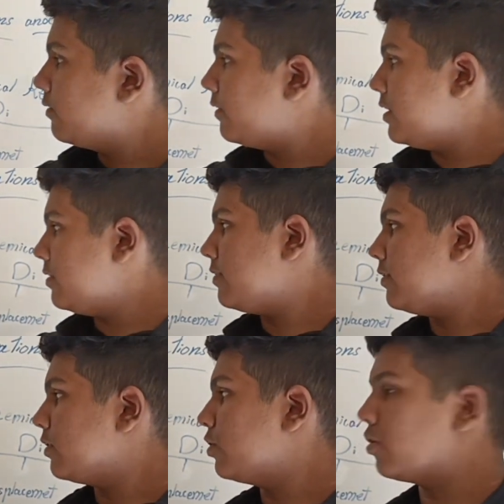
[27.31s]
First,
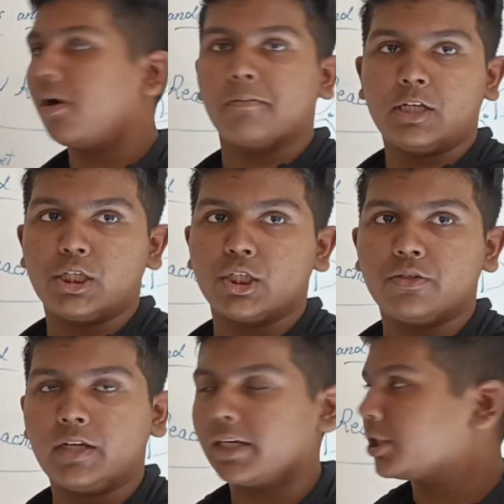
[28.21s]
combination
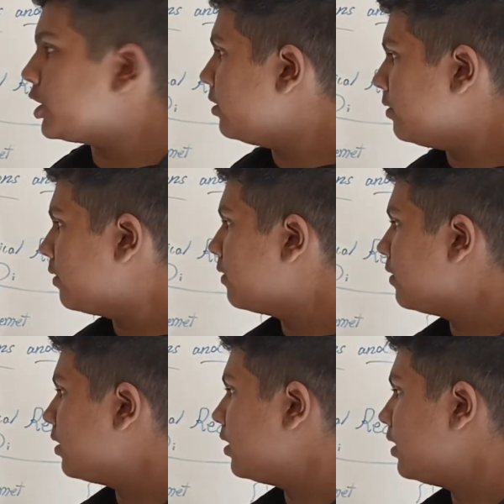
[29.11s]
reaction,
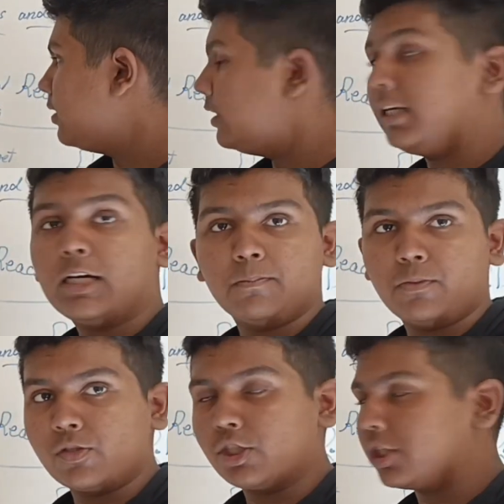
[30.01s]

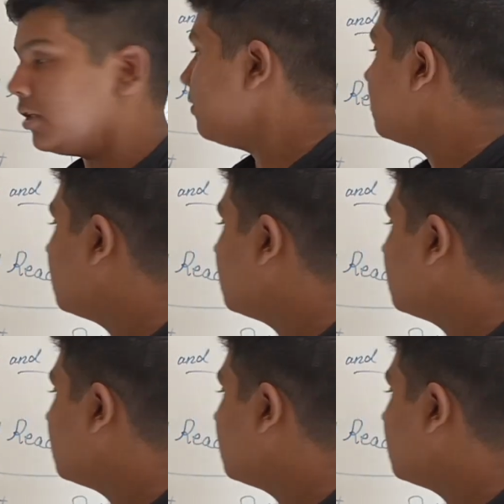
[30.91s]
decomposition,